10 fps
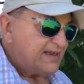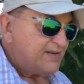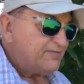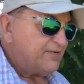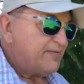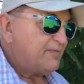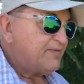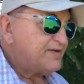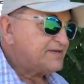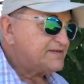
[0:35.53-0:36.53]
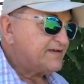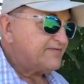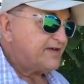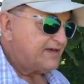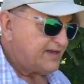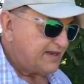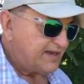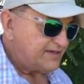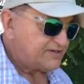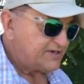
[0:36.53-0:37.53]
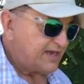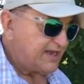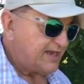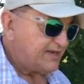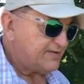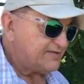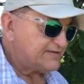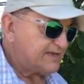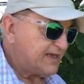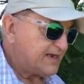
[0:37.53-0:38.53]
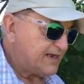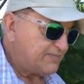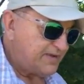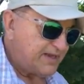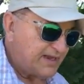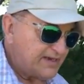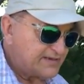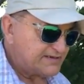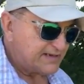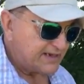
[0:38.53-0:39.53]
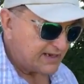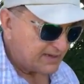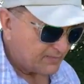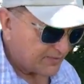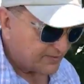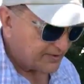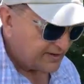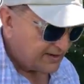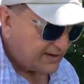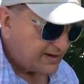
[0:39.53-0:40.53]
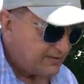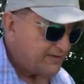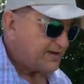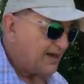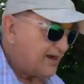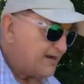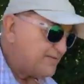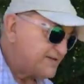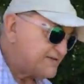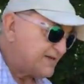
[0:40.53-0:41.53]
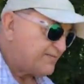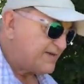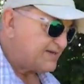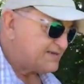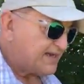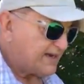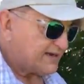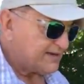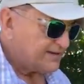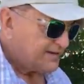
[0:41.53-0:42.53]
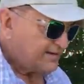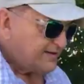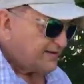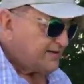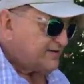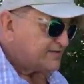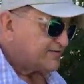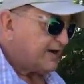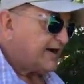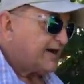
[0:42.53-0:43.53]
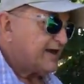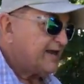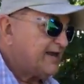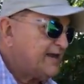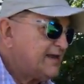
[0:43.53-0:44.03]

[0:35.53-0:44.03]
In remembrance of HK, who's not on PHC anymore, he retired, but somebody's got to try,